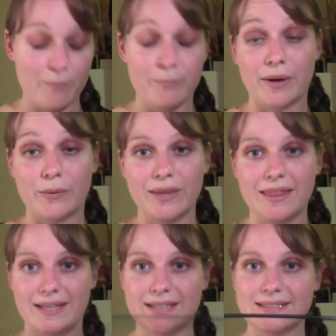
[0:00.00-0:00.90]
But with
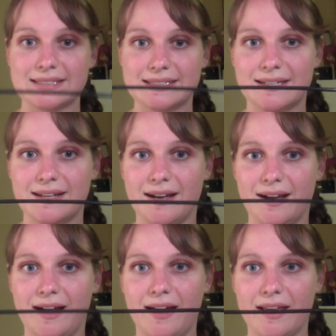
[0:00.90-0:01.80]
it,
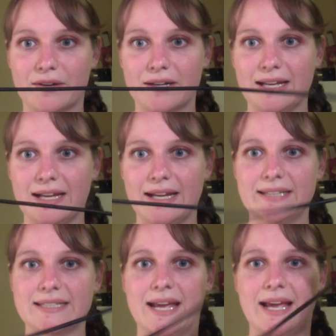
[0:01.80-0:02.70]
I got a light.